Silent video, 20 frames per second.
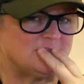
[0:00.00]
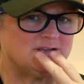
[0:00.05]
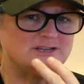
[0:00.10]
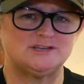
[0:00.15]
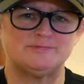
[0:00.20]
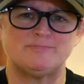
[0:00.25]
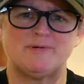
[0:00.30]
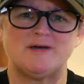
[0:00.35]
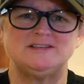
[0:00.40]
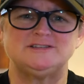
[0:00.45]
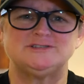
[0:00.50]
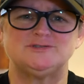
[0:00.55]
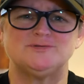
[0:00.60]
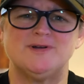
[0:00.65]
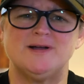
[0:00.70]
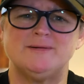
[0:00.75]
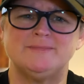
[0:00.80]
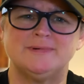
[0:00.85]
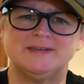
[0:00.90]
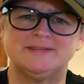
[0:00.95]
spiced
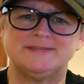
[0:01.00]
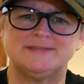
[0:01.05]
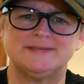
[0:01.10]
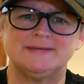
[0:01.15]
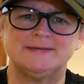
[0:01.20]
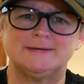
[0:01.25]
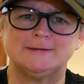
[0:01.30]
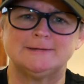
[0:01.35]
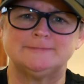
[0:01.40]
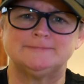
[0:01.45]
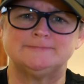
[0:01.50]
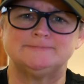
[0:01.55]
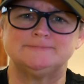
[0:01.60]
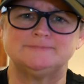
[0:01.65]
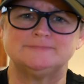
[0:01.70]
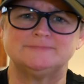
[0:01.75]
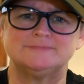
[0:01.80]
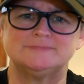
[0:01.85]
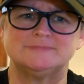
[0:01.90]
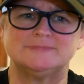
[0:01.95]
rum, I think.
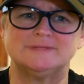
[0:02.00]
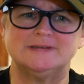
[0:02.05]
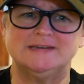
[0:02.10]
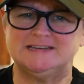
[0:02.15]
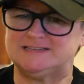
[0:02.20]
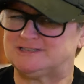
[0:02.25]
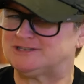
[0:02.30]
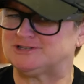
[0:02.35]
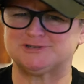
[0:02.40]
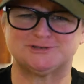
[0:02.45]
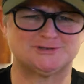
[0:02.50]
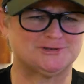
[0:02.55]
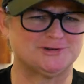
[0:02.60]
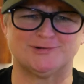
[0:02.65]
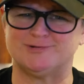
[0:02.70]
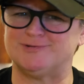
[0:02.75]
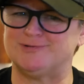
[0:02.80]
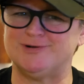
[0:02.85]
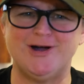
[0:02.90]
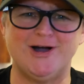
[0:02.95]
It's
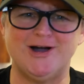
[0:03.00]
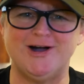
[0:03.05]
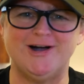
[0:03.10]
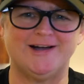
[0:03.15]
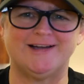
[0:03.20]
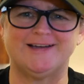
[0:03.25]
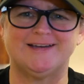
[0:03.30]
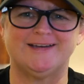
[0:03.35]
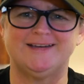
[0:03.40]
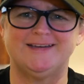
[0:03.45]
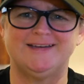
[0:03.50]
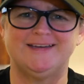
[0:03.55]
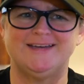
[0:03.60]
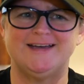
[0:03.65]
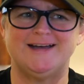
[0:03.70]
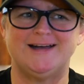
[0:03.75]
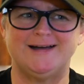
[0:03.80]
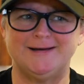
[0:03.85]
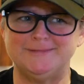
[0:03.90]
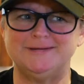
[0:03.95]
strong.
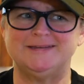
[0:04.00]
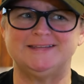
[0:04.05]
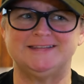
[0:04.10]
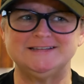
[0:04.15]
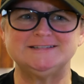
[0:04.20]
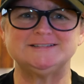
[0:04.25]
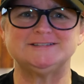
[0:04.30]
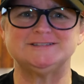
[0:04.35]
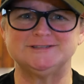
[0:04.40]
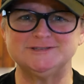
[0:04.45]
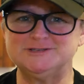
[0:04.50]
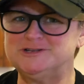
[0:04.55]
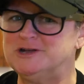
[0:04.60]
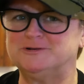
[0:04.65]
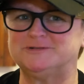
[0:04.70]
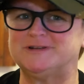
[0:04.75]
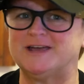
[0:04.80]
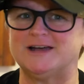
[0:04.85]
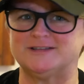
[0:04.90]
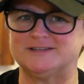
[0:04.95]
I mean, there's
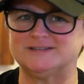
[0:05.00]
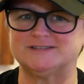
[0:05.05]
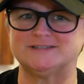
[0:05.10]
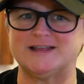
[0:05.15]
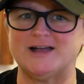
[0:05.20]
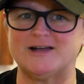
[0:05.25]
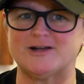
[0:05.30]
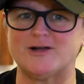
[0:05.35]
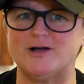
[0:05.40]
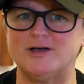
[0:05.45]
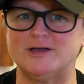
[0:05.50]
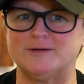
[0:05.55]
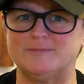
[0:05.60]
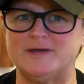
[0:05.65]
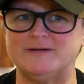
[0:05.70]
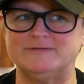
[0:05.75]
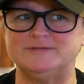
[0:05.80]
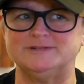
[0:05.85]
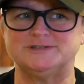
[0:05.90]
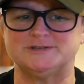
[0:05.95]
no doubt this is an alcoholic
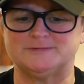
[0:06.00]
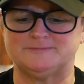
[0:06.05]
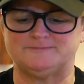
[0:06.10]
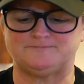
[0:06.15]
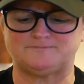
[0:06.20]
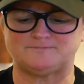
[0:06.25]
beverage.